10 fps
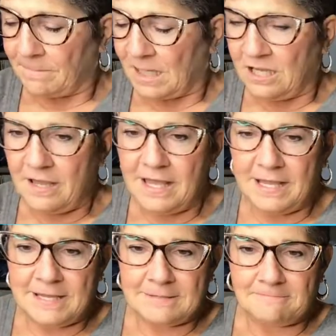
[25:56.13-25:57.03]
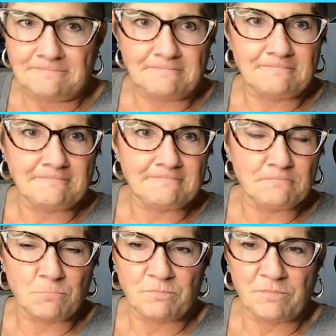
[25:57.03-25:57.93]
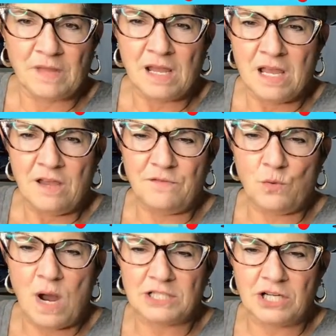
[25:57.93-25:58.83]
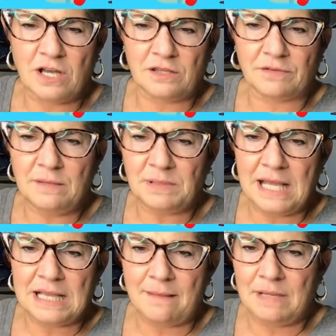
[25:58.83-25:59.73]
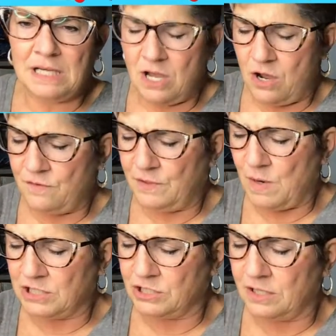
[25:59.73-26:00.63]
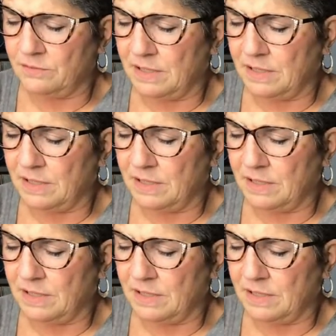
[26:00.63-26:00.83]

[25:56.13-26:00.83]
Okay. If you're watching on the replay, let me know if you're watching on the